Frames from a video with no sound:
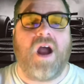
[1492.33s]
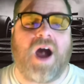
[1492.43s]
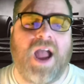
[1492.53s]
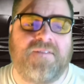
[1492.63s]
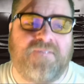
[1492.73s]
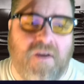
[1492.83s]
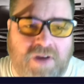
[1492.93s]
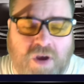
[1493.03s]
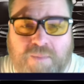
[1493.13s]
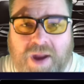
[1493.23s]
I had very
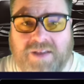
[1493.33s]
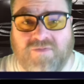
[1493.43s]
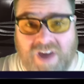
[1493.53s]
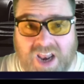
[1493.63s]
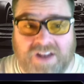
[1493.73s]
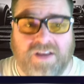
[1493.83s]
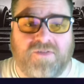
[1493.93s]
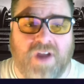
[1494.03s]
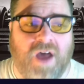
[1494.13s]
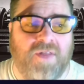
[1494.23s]
good pace relative
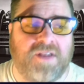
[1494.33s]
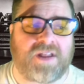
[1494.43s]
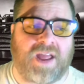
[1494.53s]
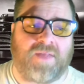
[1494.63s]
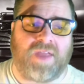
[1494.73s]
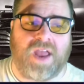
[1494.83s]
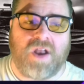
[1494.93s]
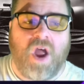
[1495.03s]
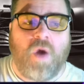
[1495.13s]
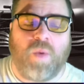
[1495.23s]
to others at the end,
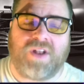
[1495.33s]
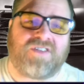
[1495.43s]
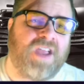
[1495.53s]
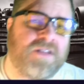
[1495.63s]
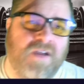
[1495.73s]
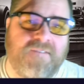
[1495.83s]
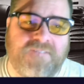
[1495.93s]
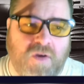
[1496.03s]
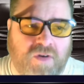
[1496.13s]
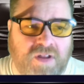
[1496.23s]
which is our
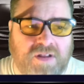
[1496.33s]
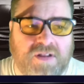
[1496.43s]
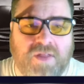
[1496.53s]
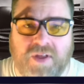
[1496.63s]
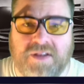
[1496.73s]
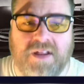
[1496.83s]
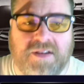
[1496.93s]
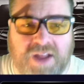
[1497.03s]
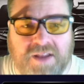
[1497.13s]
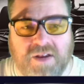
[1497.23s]
focus this
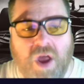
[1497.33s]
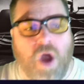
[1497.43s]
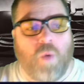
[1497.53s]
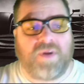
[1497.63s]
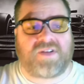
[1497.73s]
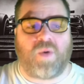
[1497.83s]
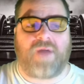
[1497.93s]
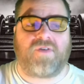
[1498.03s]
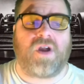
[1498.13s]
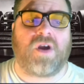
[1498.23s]
season. We still
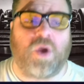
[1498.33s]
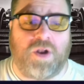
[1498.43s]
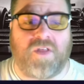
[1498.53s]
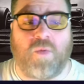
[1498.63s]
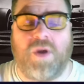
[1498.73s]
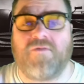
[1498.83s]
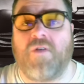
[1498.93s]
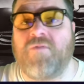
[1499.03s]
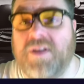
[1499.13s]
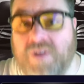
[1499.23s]
haven't concluded that we've
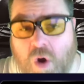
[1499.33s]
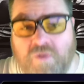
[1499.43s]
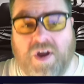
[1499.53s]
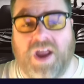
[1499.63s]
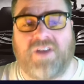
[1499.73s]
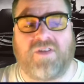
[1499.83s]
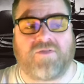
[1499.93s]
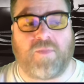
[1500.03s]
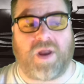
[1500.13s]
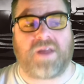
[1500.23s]
resolved our issues
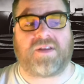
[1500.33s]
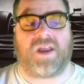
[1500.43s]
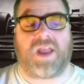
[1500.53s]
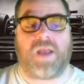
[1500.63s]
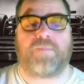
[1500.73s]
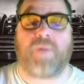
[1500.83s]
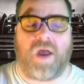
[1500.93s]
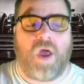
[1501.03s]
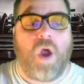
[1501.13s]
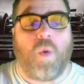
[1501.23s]
last year yet, but
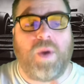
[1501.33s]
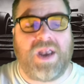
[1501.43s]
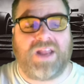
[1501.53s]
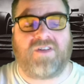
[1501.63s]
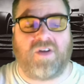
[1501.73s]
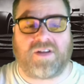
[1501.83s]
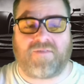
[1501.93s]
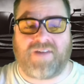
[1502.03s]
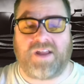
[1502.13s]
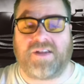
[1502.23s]
we need to do
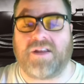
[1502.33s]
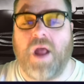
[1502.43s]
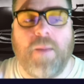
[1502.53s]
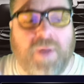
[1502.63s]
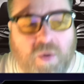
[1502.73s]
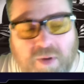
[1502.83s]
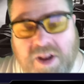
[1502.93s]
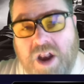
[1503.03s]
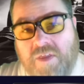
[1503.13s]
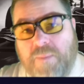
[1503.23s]
some races. But it was
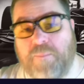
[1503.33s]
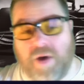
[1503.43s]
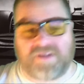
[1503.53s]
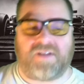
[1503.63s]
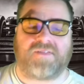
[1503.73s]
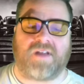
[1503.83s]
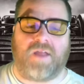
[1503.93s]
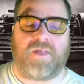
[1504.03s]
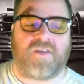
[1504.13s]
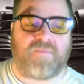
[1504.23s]
another positive sign
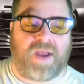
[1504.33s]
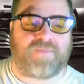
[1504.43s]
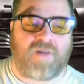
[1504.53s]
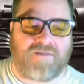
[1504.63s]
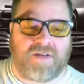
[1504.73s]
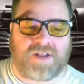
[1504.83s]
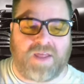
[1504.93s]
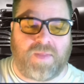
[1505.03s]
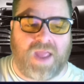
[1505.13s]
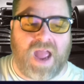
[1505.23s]
that they've made progress
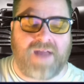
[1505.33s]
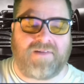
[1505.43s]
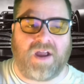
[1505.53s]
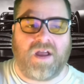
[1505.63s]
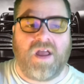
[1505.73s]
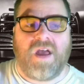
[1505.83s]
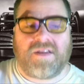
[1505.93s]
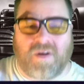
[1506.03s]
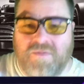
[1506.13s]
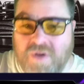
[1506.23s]
in the area.
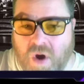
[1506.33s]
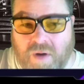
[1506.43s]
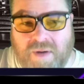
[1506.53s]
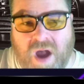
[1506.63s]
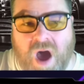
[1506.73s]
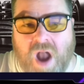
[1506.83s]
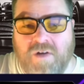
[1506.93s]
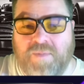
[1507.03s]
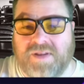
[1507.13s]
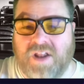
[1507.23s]
So not
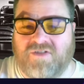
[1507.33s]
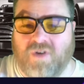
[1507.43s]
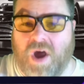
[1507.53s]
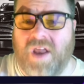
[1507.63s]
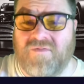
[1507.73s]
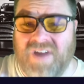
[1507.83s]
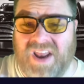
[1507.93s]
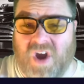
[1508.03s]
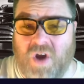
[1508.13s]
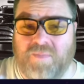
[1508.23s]
100% sure, and I really
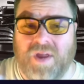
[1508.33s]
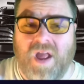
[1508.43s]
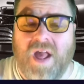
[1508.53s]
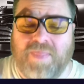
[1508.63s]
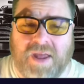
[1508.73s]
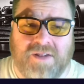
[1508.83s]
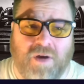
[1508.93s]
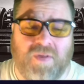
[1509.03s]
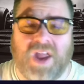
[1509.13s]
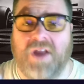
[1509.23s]
hope that's not
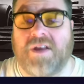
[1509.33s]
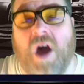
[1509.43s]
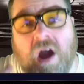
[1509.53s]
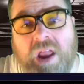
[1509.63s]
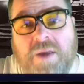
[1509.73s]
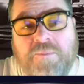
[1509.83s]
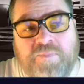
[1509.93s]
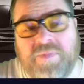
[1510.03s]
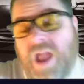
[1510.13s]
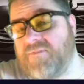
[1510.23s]
the case. I
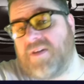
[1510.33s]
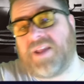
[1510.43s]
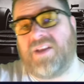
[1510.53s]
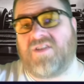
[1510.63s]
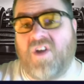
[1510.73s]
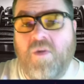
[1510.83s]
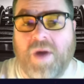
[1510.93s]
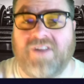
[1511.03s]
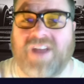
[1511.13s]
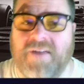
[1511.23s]
haven't seen too
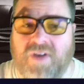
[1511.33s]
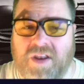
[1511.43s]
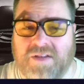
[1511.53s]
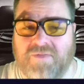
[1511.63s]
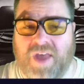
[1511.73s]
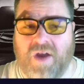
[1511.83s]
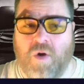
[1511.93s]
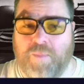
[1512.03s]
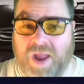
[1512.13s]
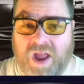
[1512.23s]
much evidence of that,
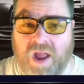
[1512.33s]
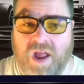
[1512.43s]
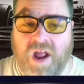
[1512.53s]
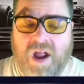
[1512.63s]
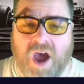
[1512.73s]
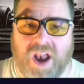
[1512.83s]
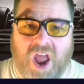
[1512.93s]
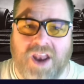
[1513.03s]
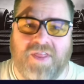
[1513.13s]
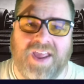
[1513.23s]
albeit I'd
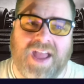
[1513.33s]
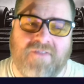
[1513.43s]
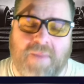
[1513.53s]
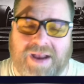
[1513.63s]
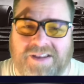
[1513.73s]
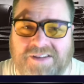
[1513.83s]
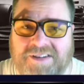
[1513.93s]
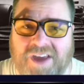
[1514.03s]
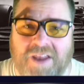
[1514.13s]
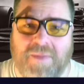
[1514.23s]
like to think Kevin Magnussen's
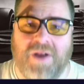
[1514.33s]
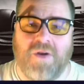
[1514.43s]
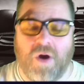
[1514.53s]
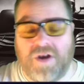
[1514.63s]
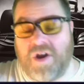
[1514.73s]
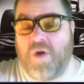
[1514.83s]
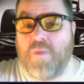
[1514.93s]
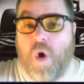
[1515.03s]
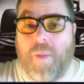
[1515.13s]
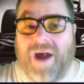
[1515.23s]
going to know
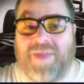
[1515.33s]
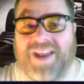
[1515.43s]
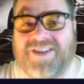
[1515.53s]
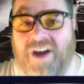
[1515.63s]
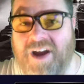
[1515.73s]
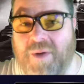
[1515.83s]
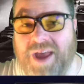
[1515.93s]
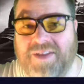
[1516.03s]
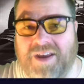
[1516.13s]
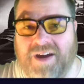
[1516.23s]
more about their tyre wear
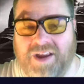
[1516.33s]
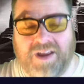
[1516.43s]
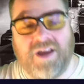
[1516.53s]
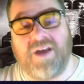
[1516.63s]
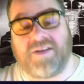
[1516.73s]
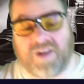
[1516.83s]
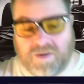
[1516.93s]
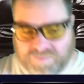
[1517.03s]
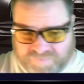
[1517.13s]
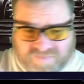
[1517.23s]
than I. So
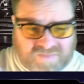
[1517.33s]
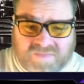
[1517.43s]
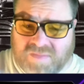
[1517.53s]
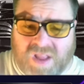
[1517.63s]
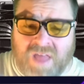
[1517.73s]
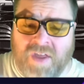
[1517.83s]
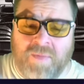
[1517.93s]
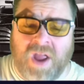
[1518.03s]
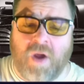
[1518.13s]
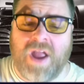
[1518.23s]
there we
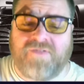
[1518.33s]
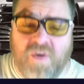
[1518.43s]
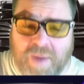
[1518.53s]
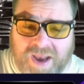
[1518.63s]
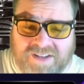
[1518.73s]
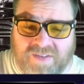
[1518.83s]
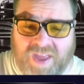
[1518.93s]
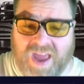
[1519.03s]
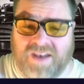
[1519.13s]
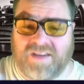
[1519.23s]
go. If you made it to the
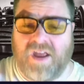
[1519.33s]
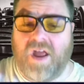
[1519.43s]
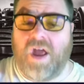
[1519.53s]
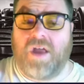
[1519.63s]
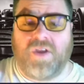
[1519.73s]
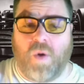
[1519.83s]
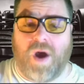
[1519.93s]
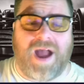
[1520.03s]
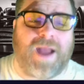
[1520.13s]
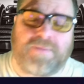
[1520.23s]
end, you
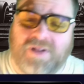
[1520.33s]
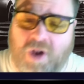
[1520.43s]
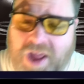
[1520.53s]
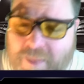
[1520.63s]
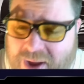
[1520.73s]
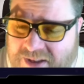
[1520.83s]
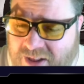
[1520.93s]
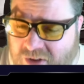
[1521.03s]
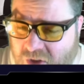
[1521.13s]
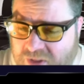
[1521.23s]
are absolutely amazing.
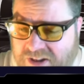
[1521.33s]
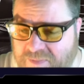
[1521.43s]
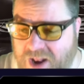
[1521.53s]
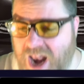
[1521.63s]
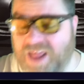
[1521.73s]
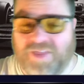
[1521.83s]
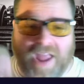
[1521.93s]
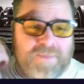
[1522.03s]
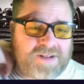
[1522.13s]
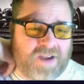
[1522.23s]
God, this has been a lengthy
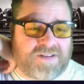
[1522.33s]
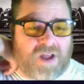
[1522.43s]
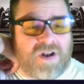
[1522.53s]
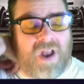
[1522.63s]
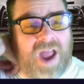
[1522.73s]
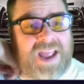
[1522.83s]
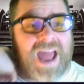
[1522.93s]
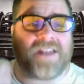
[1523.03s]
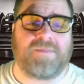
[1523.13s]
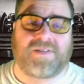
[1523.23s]
episode. So like
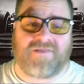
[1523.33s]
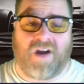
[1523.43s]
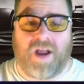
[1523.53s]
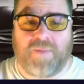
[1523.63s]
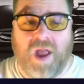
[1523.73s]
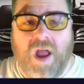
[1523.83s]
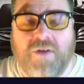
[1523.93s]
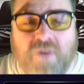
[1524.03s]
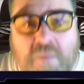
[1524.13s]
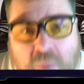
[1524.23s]
and subscribe
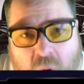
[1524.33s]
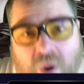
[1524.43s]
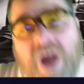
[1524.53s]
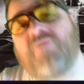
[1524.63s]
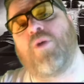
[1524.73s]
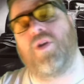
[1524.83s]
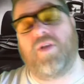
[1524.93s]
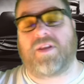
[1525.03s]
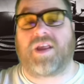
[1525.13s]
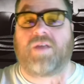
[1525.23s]
for more F1
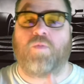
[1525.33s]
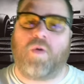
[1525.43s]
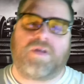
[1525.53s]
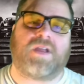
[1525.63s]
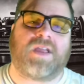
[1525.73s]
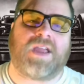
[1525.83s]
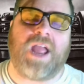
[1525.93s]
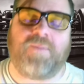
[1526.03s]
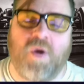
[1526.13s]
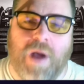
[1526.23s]
news. We'll
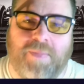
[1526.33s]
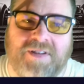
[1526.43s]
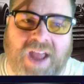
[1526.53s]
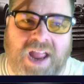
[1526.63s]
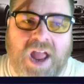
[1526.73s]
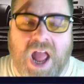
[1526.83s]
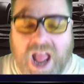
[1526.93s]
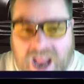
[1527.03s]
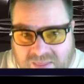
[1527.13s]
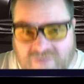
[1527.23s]
keep you up to date
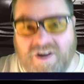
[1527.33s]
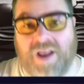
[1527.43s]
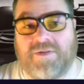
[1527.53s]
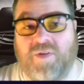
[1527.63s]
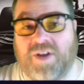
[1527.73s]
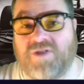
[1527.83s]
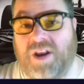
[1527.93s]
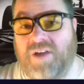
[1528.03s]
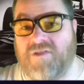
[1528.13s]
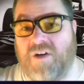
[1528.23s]
in the run-up to the
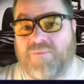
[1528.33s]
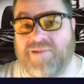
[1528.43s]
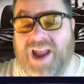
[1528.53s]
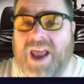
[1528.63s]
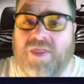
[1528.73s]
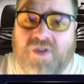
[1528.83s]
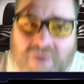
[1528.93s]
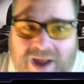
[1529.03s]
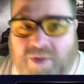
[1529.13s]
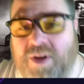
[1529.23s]
Australian Grand Prix and
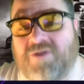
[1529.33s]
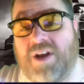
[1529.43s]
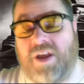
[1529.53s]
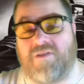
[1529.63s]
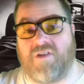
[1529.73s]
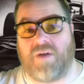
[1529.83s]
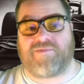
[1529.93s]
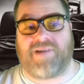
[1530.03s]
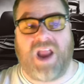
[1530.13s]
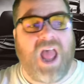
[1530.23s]
throughout the Australian Grand
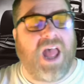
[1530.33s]
Prix.